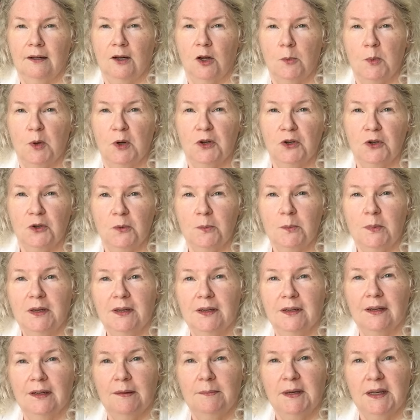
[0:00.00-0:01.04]
Hello Booktube,
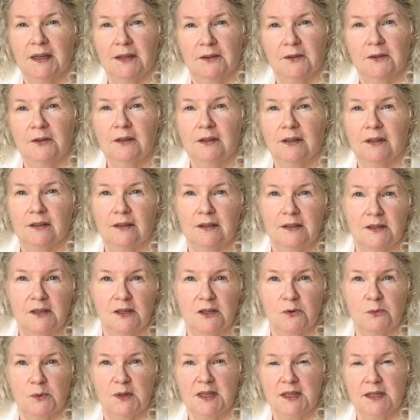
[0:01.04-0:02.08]
I'm Heather and this
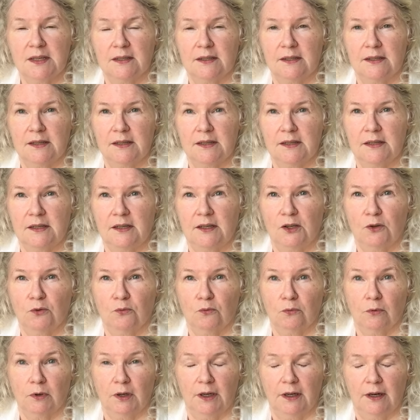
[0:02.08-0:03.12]
is Recently Seen
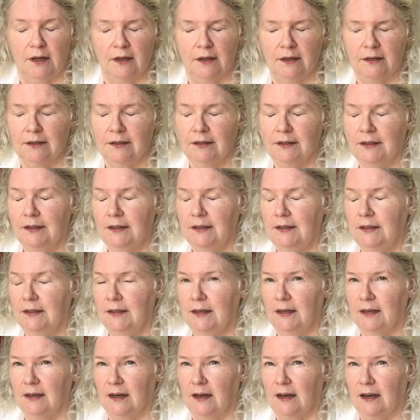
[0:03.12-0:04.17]
Reading.
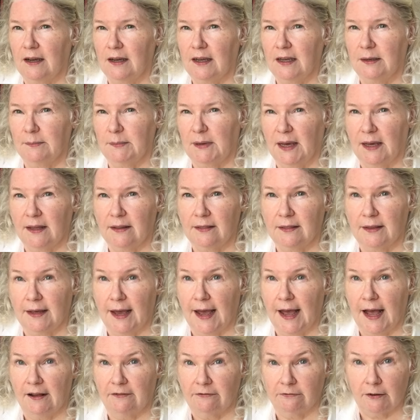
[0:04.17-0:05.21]
I am at the
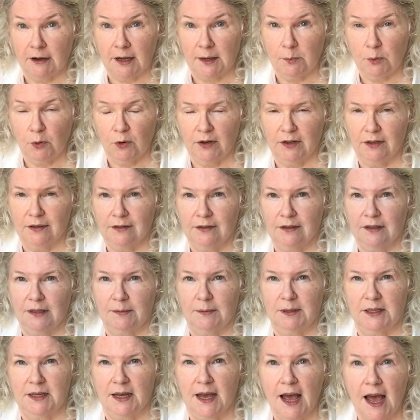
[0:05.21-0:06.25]
halfway point. I'm
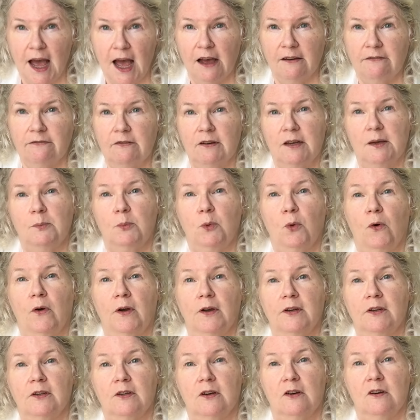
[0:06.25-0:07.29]
at the halfway
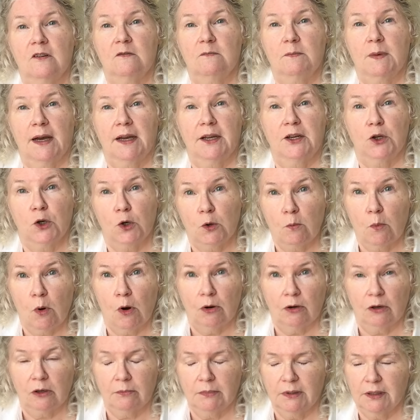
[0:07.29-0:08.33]
point of my no
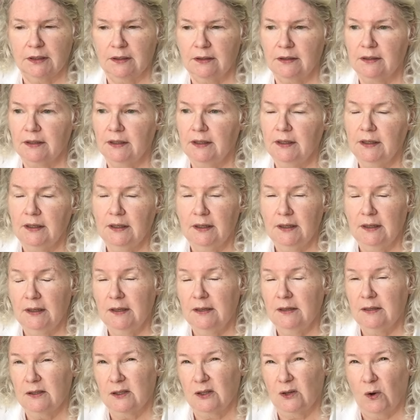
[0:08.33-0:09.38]
borrow month.
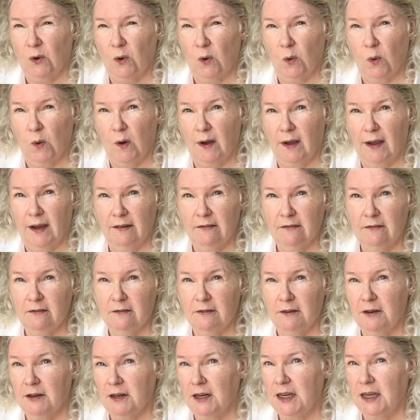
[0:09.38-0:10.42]
So
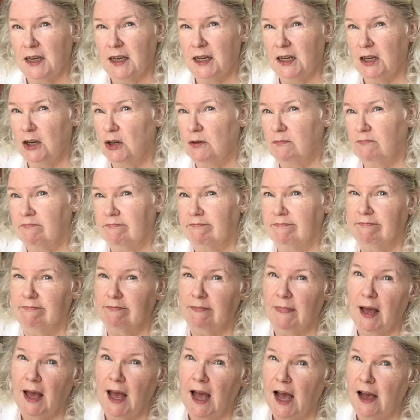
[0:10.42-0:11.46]
every
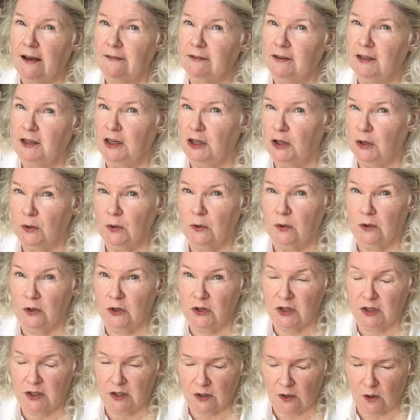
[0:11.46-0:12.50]
mm, half a year or
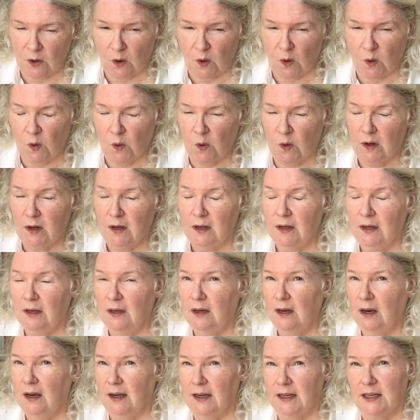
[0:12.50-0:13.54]
so
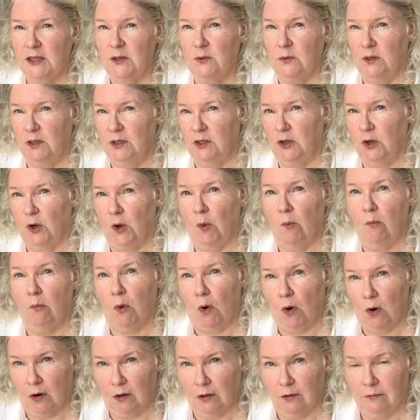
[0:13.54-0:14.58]
I do a no
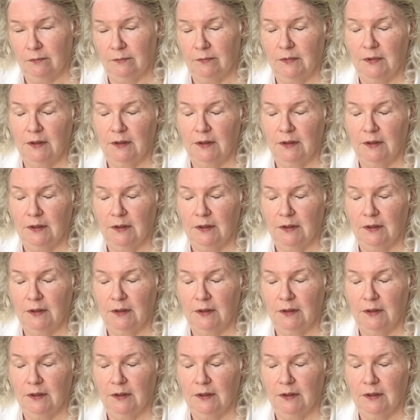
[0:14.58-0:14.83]
borrow